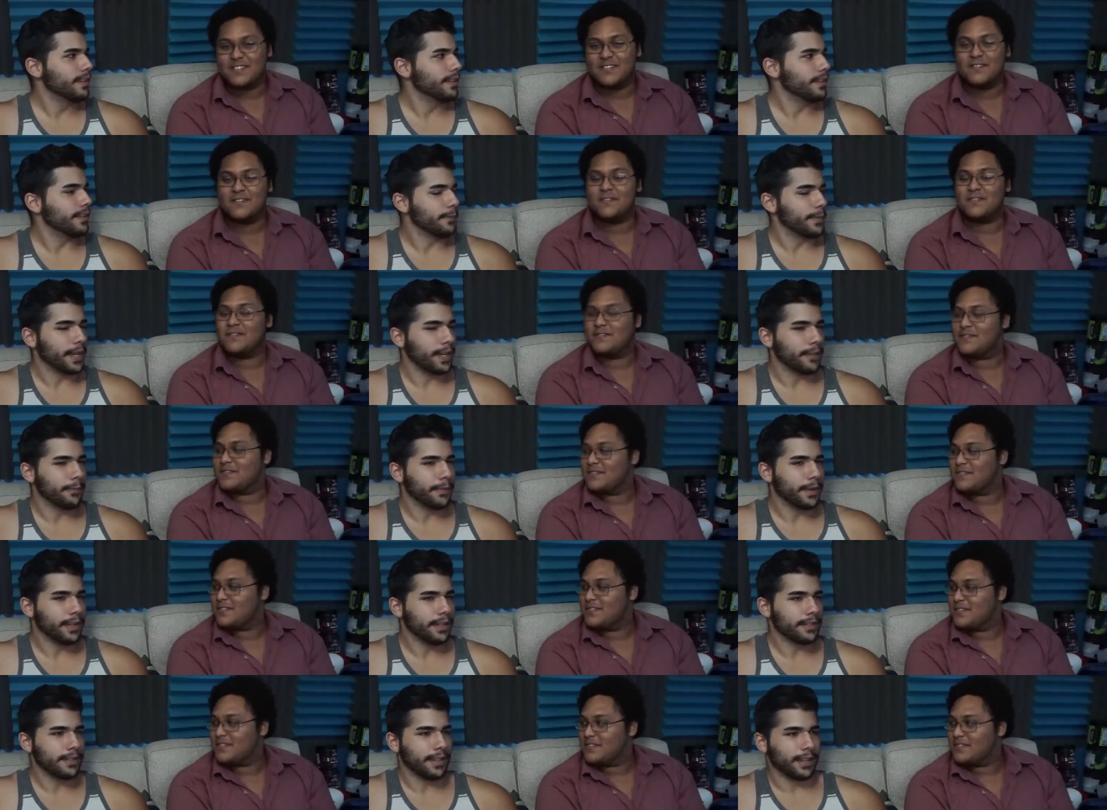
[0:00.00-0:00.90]
Speaker 1: You're making
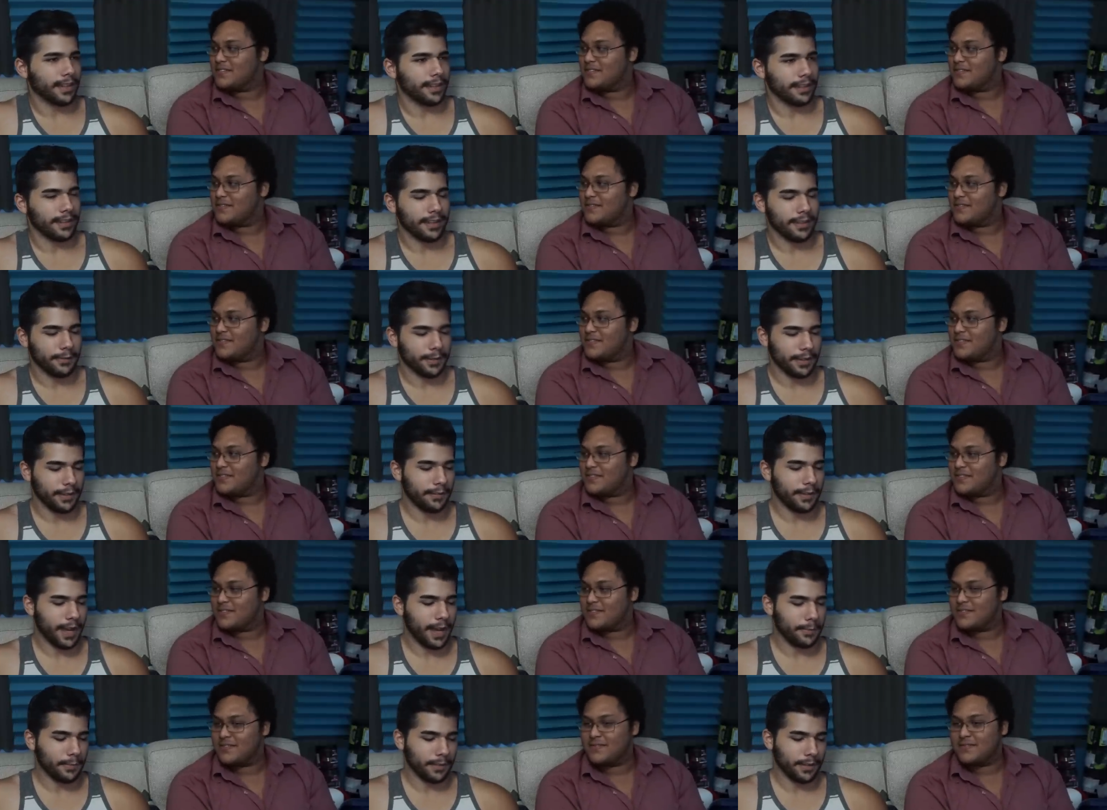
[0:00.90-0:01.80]
money to like live and live
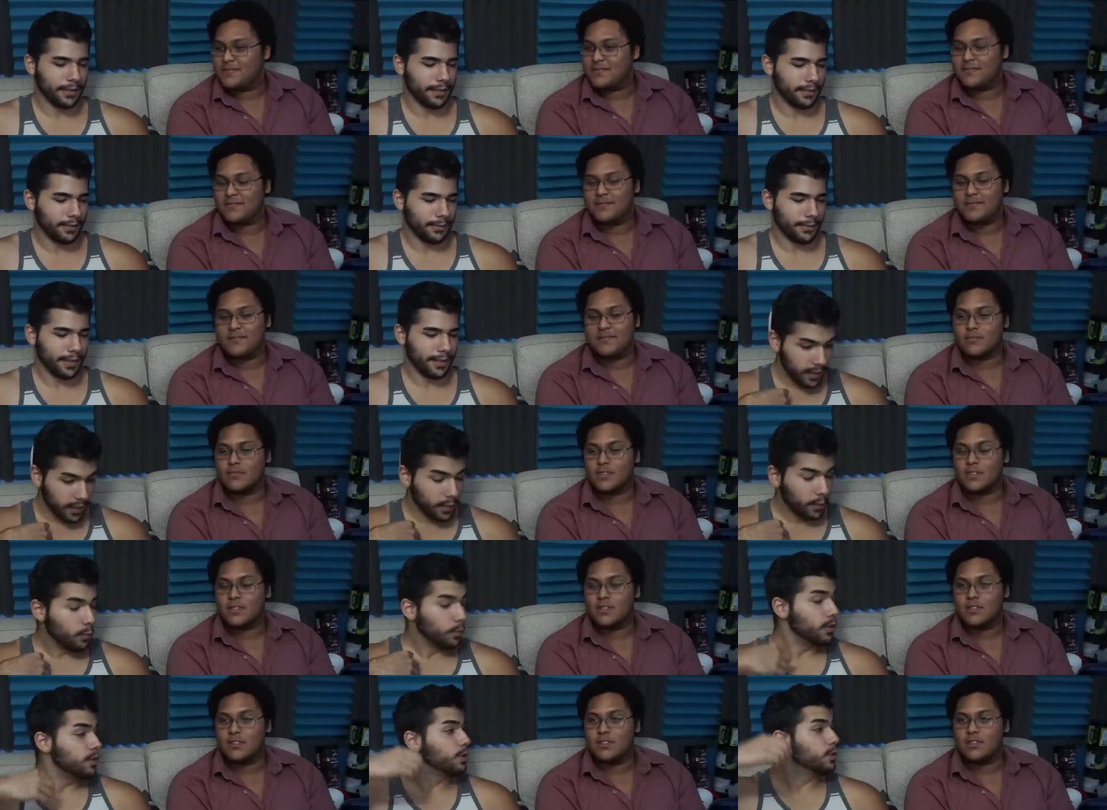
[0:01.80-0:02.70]
happily. But
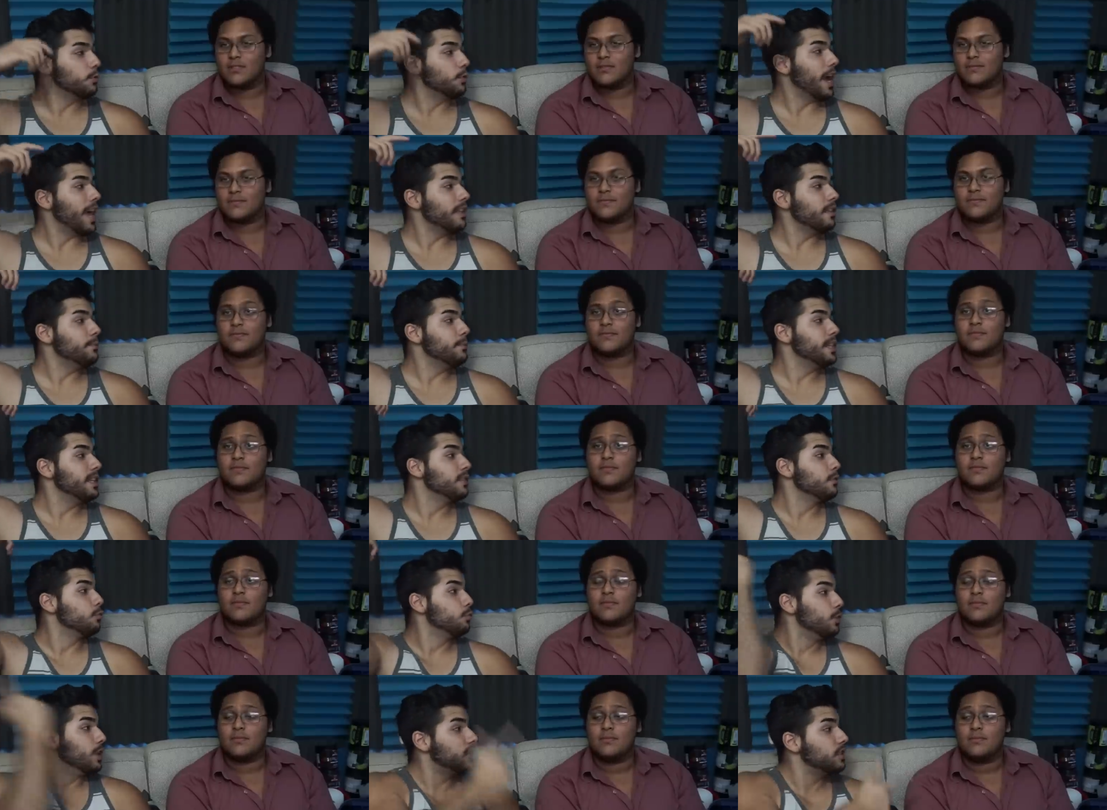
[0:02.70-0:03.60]
would you rather be the
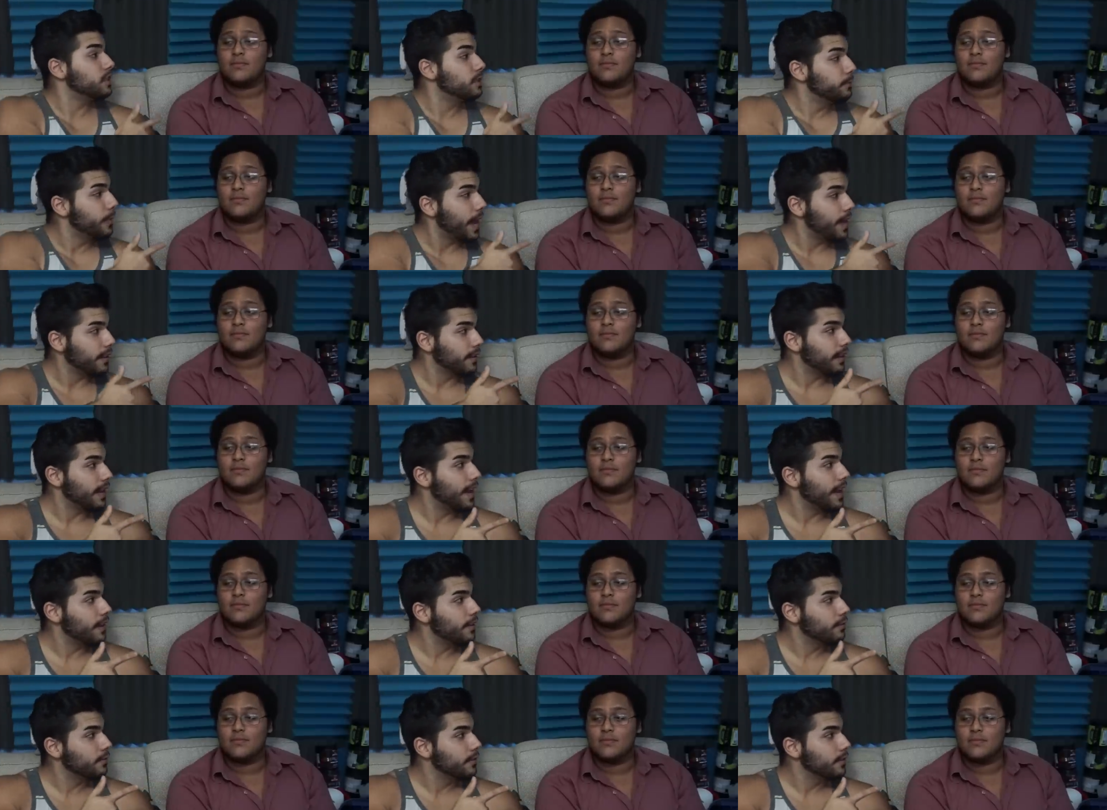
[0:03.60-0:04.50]
richest man
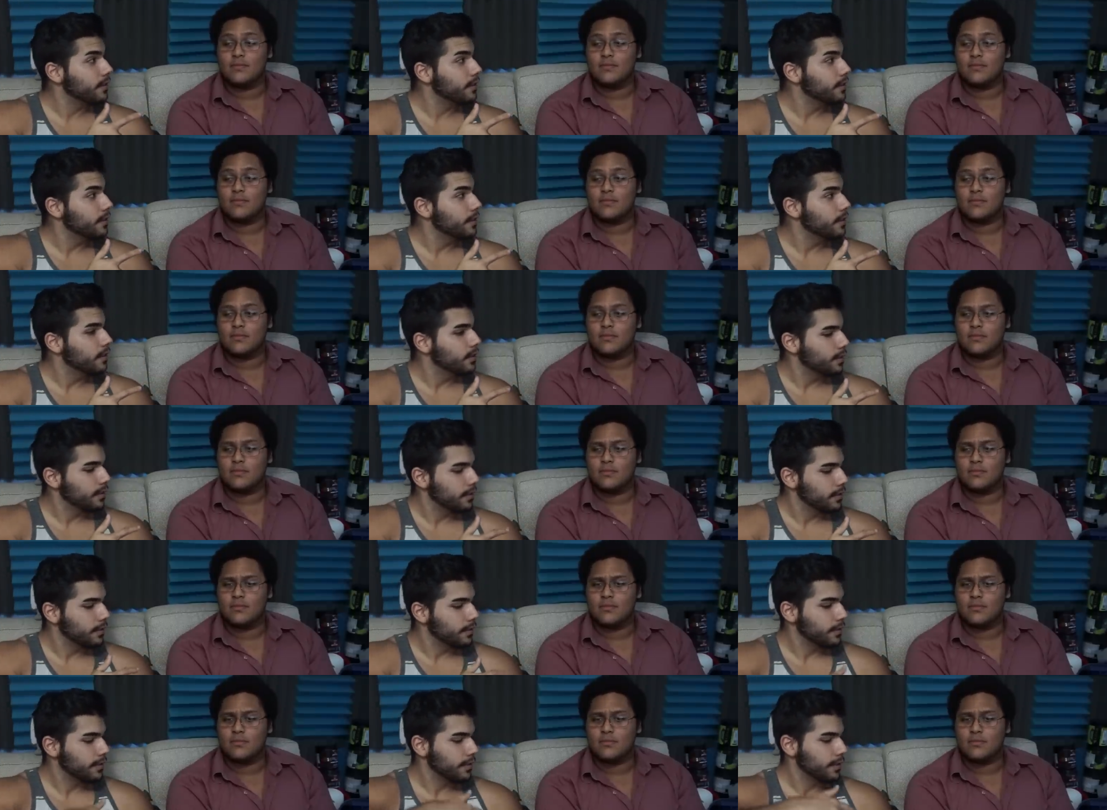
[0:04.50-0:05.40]
alive?
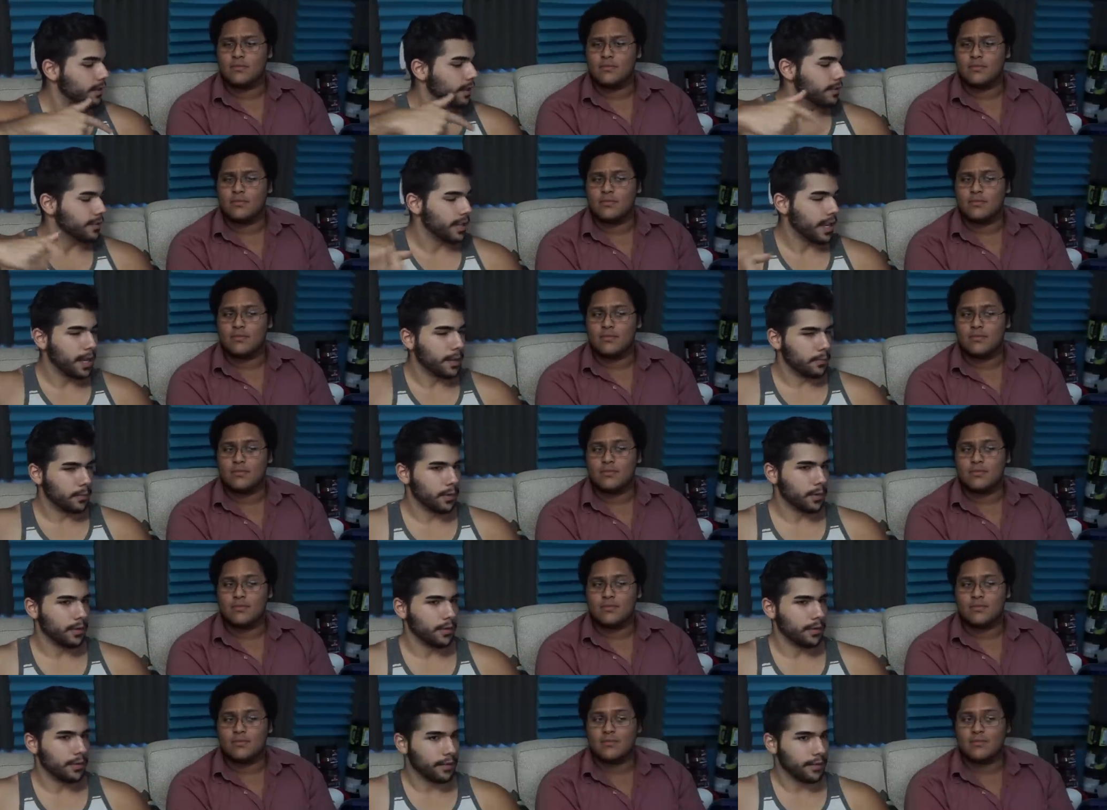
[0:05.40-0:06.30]
That's an Amber
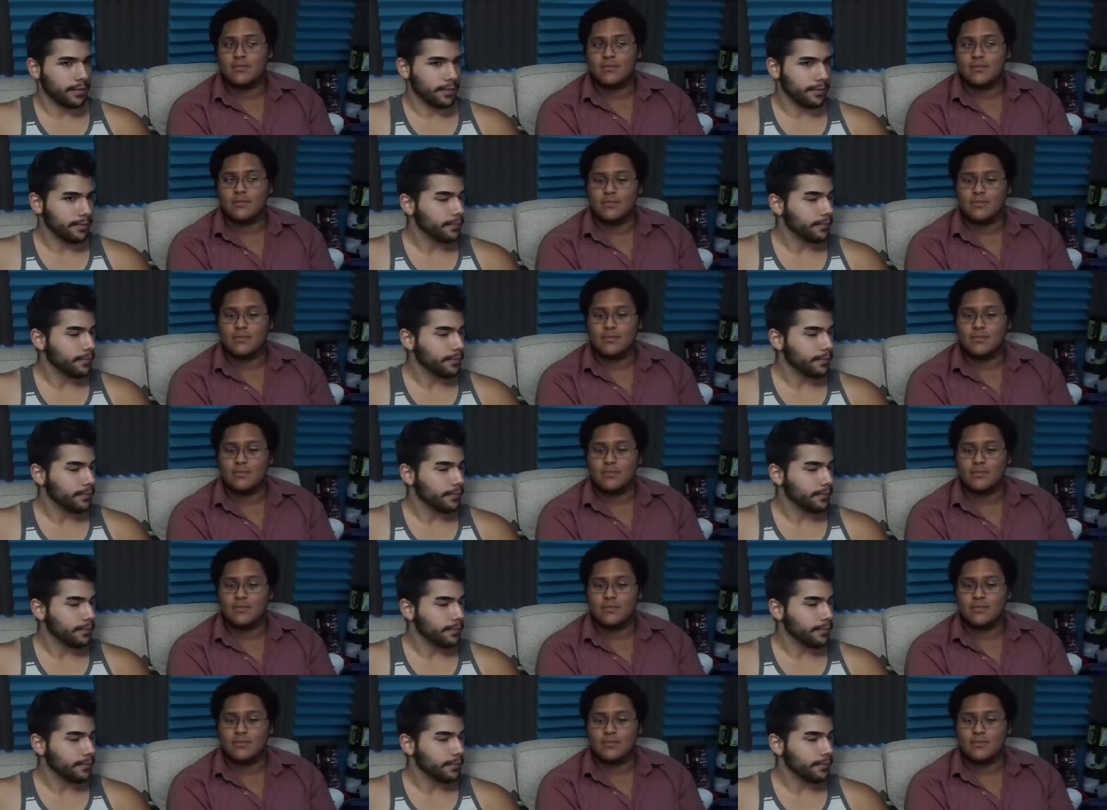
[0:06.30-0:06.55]
Alert.